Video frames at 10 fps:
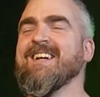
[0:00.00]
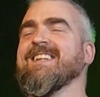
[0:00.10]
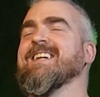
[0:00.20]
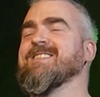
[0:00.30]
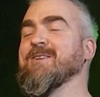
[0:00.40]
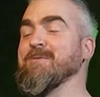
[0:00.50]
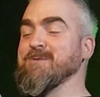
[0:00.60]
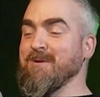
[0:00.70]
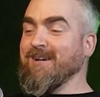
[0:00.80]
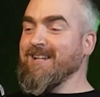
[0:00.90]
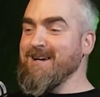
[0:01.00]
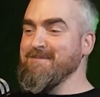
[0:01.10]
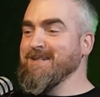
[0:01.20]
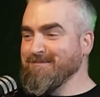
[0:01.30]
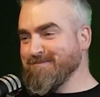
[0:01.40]
Doesn't always work like that,
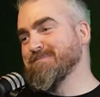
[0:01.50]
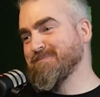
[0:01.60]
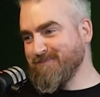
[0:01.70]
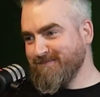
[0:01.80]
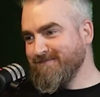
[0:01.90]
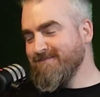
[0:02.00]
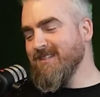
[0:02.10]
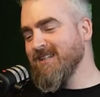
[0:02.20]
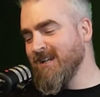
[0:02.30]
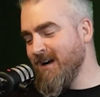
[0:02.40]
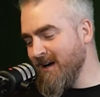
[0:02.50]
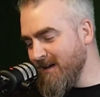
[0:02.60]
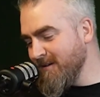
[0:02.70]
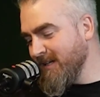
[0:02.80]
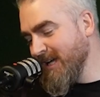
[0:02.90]
mate. Nah,
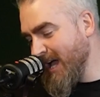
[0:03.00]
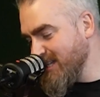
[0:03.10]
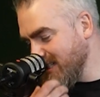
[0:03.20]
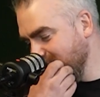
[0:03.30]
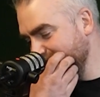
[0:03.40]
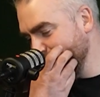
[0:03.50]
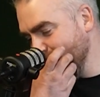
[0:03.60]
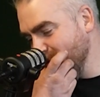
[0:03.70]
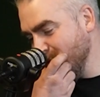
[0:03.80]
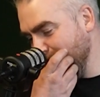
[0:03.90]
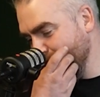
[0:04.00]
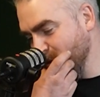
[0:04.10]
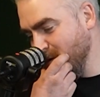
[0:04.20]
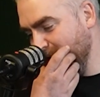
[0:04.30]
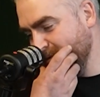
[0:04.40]
as I say, we've been
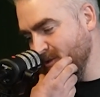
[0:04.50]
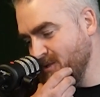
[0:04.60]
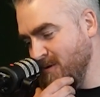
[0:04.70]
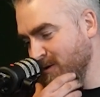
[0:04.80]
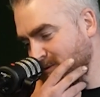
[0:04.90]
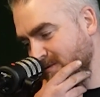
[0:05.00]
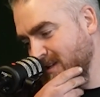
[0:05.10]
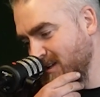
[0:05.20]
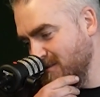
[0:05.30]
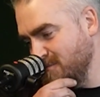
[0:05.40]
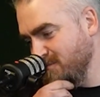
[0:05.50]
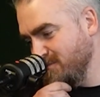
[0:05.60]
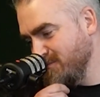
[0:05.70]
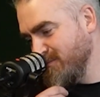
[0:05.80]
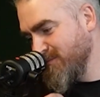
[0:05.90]
approached by a few as well.
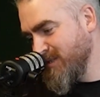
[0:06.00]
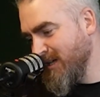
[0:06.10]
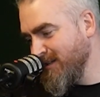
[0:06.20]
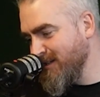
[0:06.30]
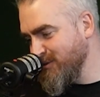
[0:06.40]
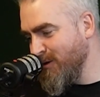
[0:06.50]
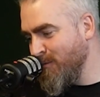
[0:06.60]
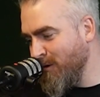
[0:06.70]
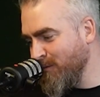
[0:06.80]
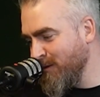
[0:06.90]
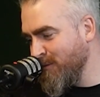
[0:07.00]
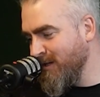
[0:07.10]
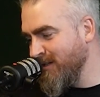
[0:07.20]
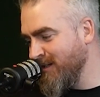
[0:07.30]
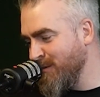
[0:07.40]
Sadly, there's not a workwear
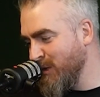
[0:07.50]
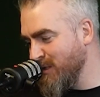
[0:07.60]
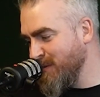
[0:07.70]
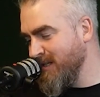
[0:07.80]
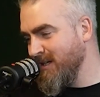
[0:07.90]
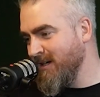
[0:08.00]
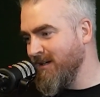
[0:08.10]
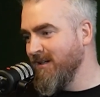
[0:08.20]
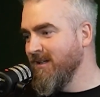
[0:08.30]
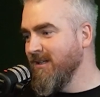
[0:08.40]
one in there, but there's plenty of